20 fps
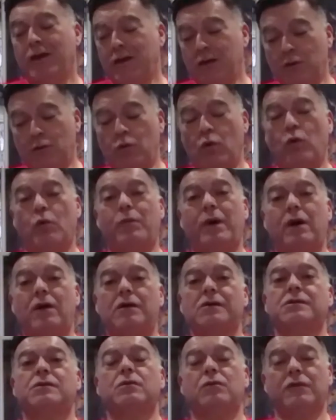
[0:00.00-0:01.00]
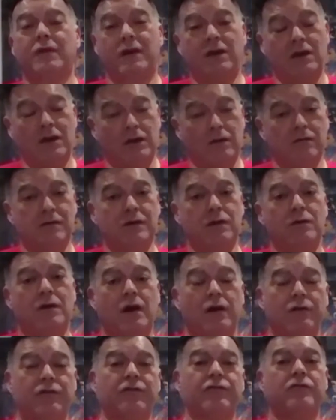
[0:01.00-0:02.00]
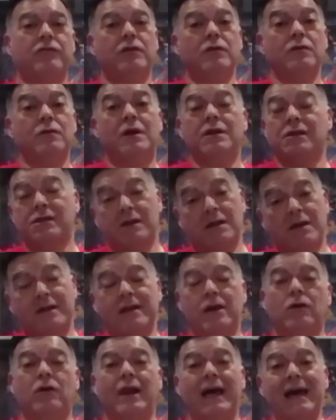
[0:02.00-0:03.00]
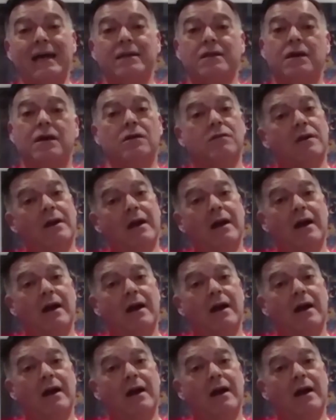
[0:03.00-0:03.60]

you walk past all the queues, you go through, and certainly Orlando,